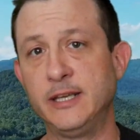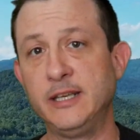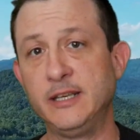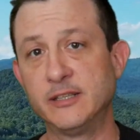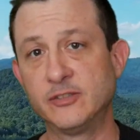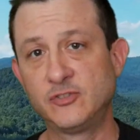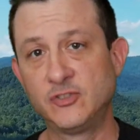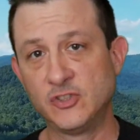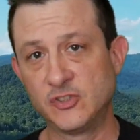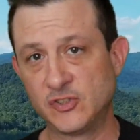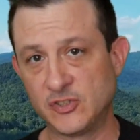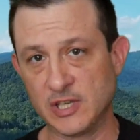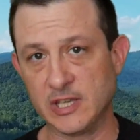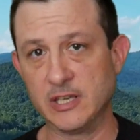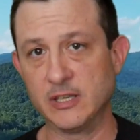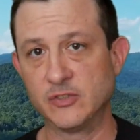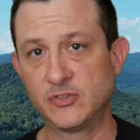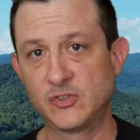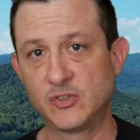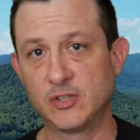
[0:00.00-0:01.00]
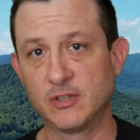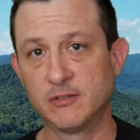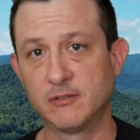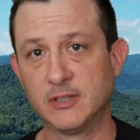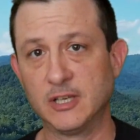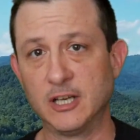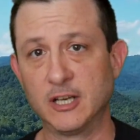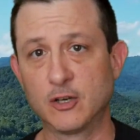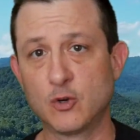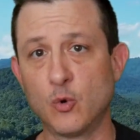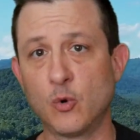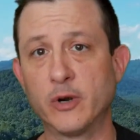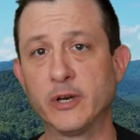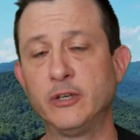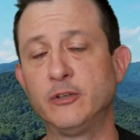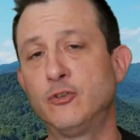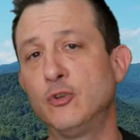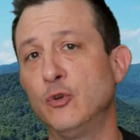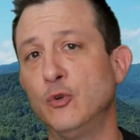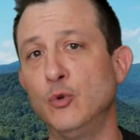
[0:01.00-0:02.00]
He is deceased,
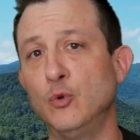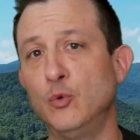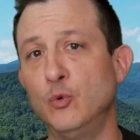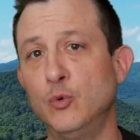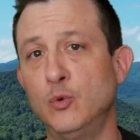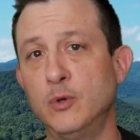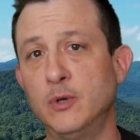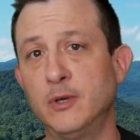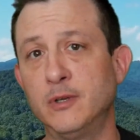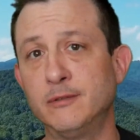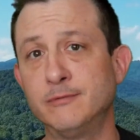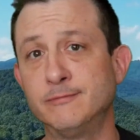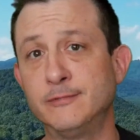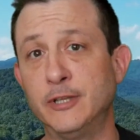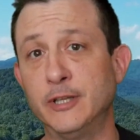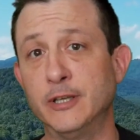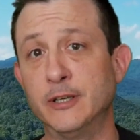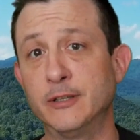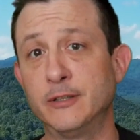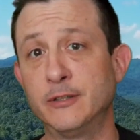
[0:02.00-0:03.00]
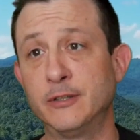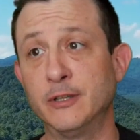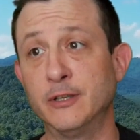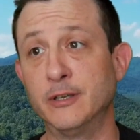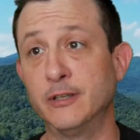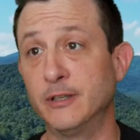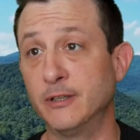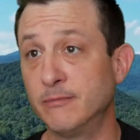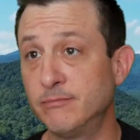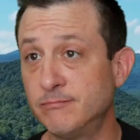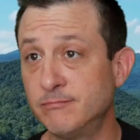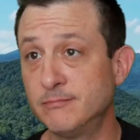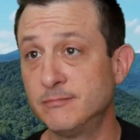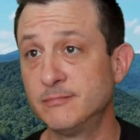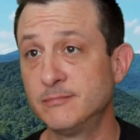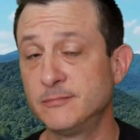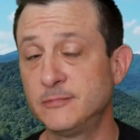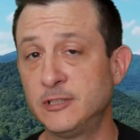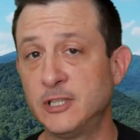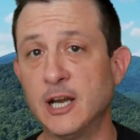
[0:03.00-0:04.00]
according to the
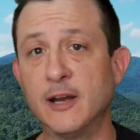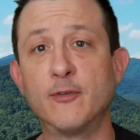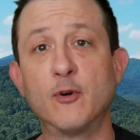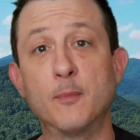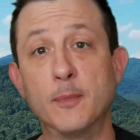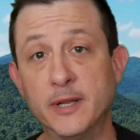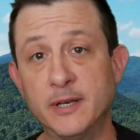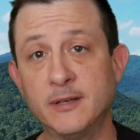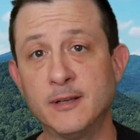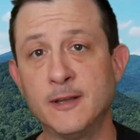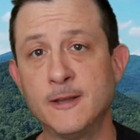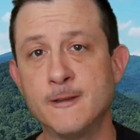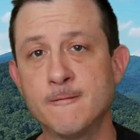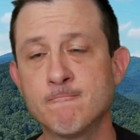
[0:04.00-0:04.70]
government,